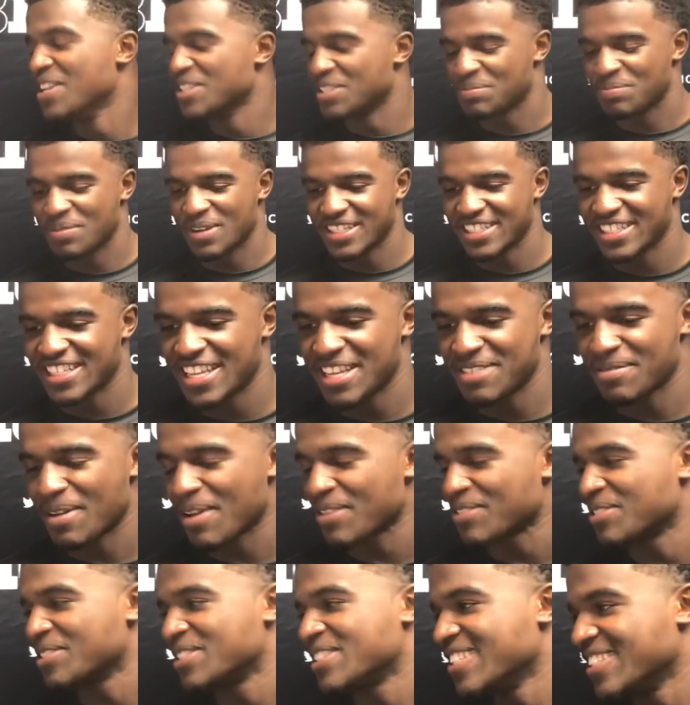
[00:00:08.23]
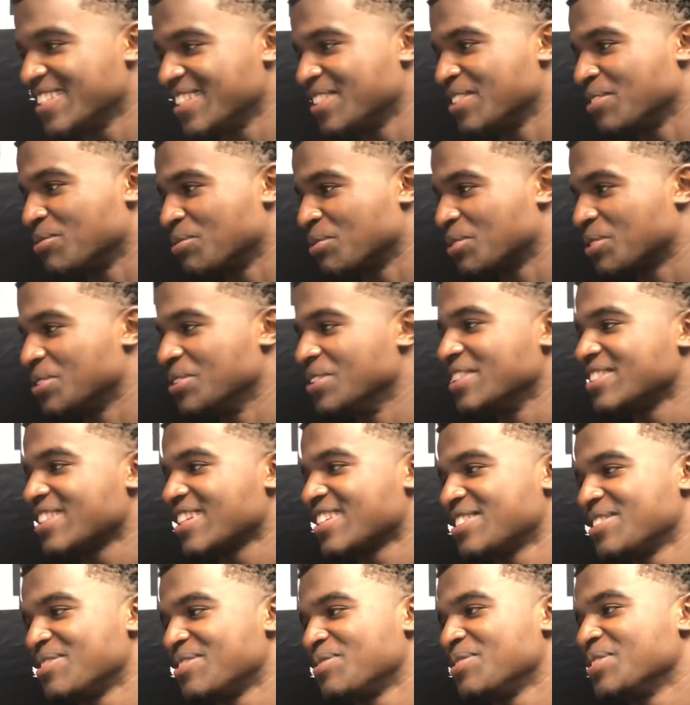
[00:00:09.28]
to play in the game after sitting in the recruiting
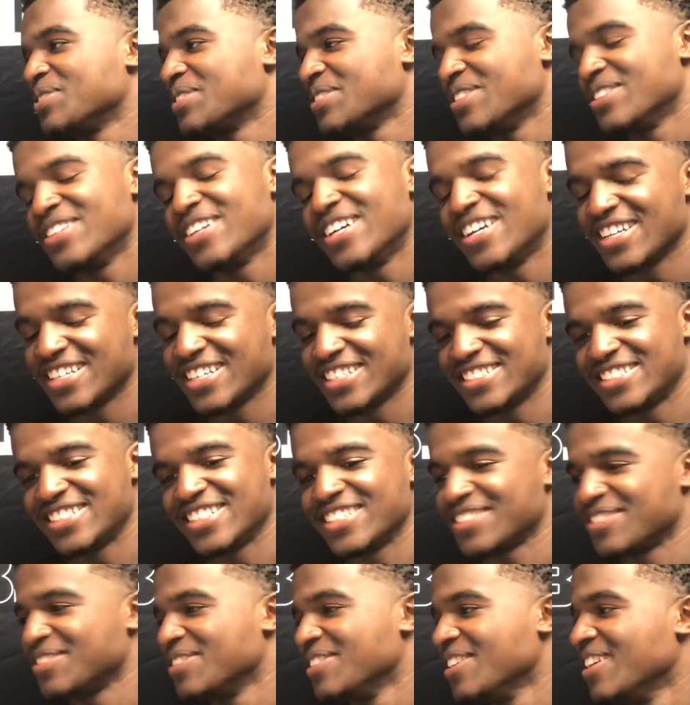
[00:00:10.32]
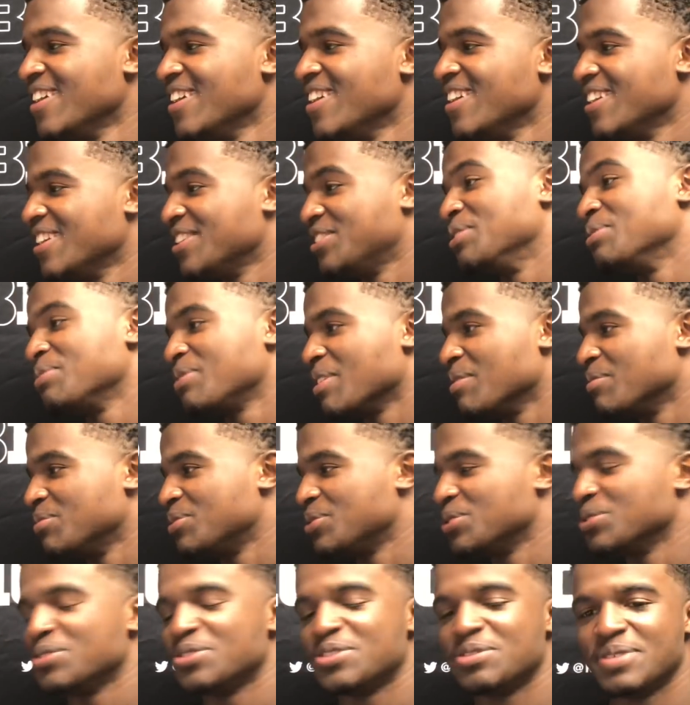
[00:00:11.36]
session for so long is just dream come
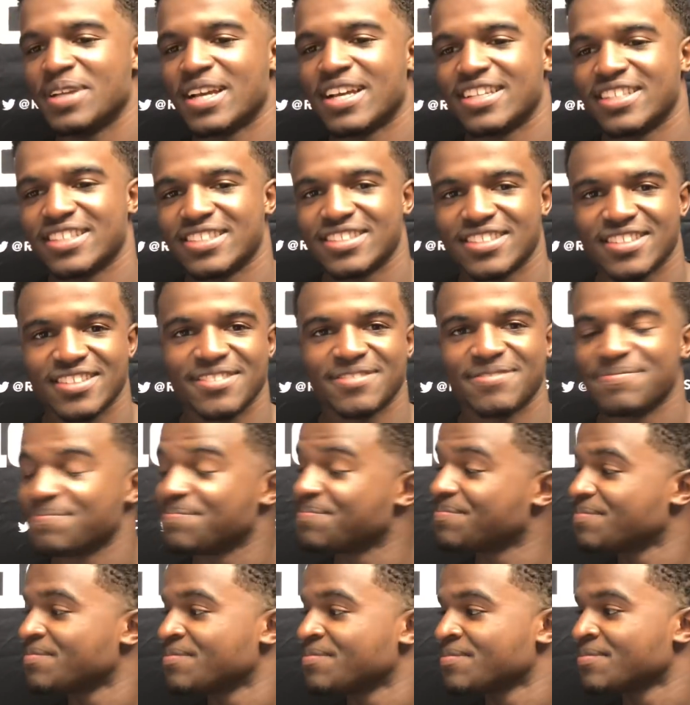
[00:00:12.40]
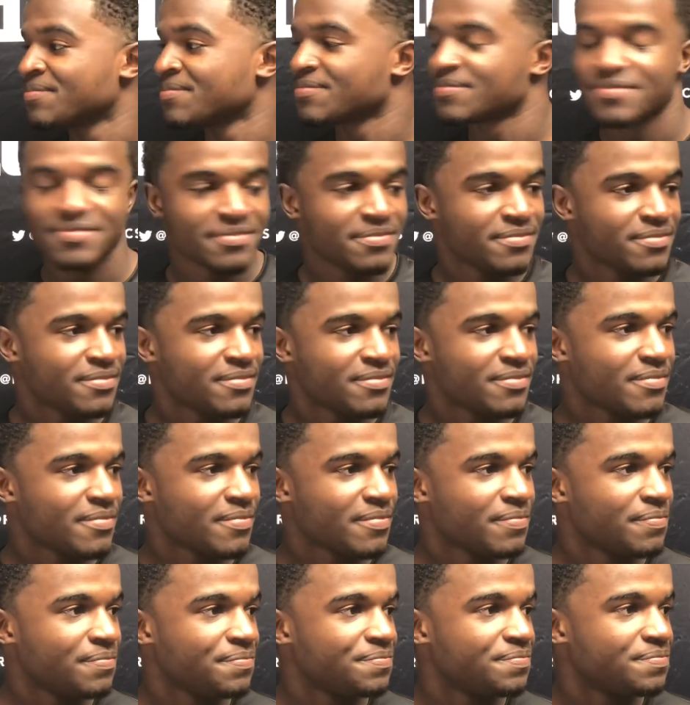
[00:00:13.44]
true, to be honest. You weren't expecting to play
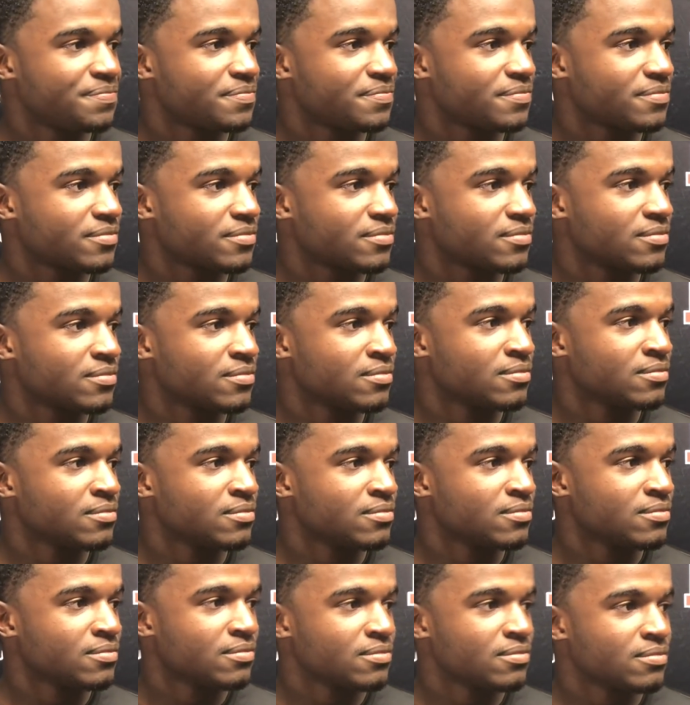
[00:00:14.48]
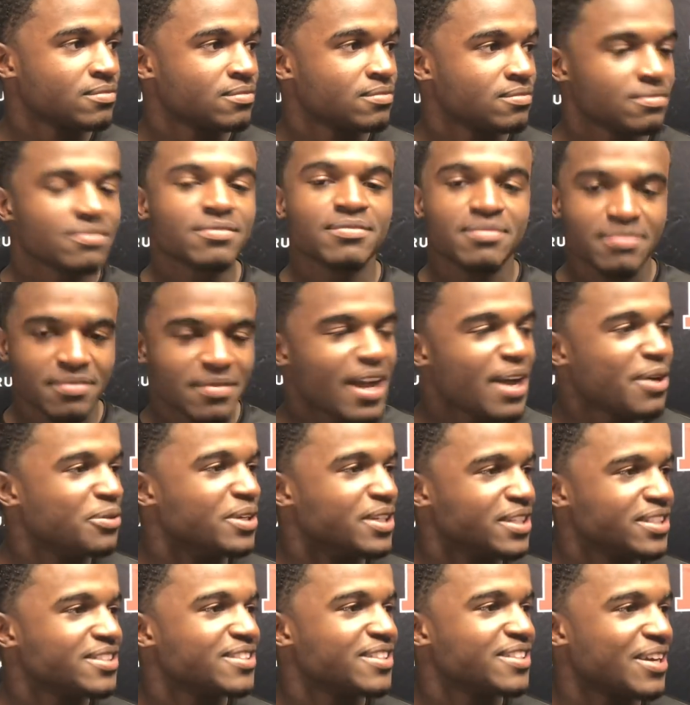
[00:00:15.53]
this much today. Were you coming into this game? I
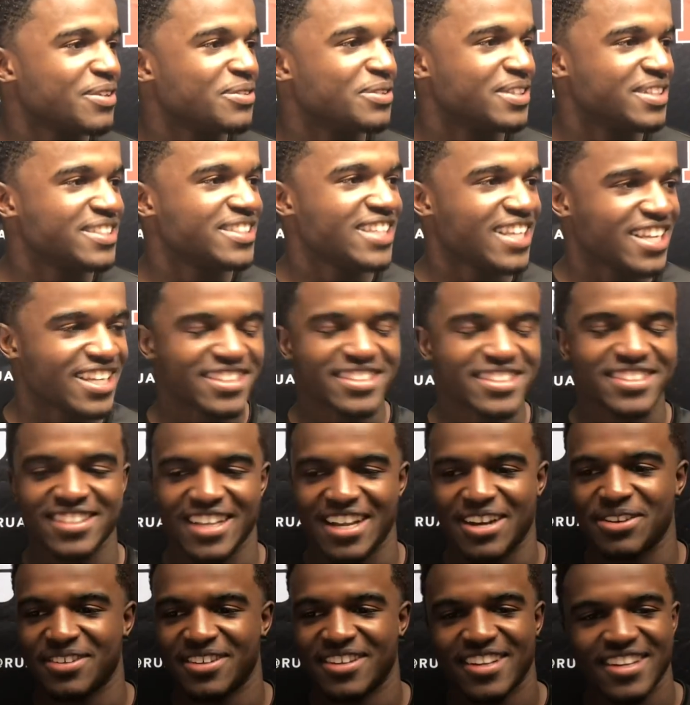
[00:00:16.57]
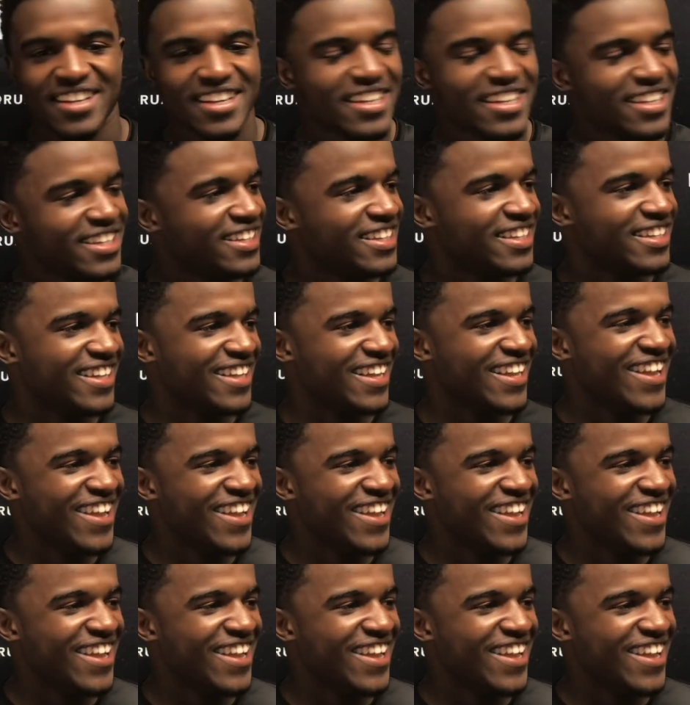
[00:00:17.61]
was. I was. Yes. I, I should have worded that question.